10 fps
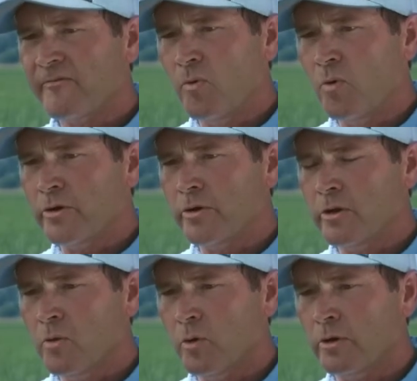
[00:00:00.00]
for
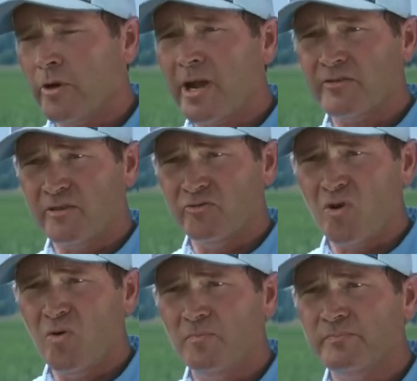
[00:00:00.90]
your grass
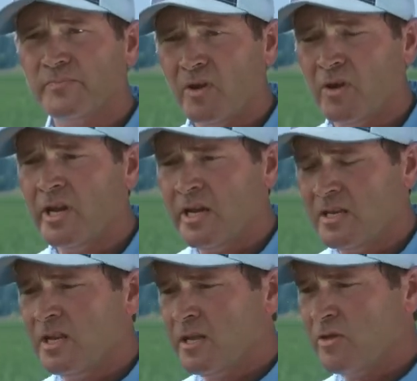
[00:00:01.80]
control, or it,
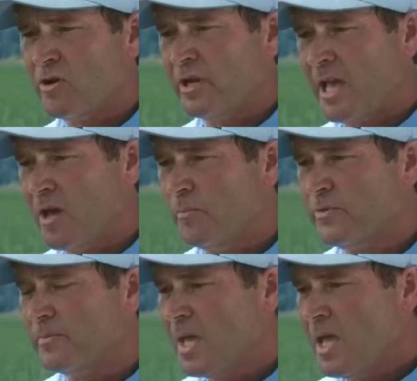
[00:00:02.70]
it certainly
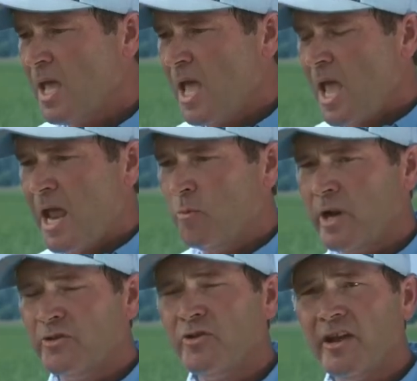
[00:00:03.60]
helps. And what
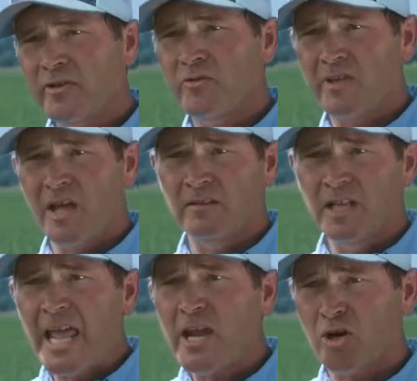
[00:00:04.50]
I try to do is I'll
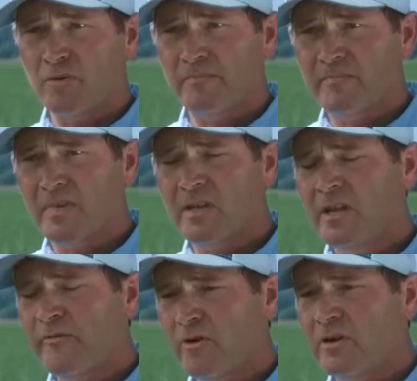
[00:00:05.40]
layer
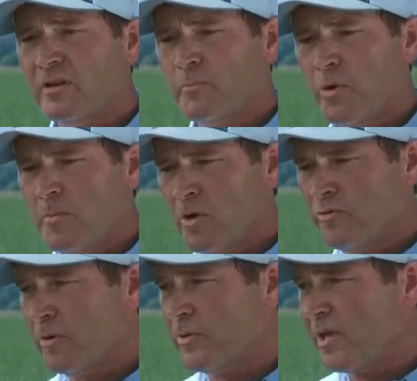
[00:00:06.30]
different pre-merge
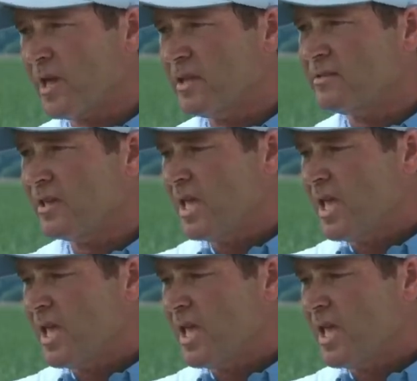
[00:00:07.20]
herbicides